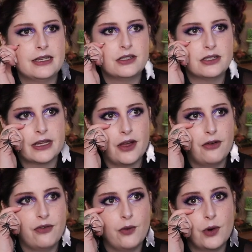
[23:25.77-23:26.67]
says there's like a
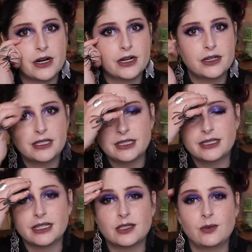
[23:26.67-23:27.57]
four to
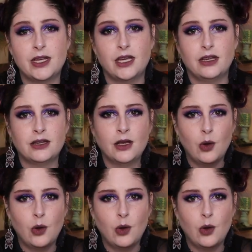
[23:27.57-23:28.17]
six week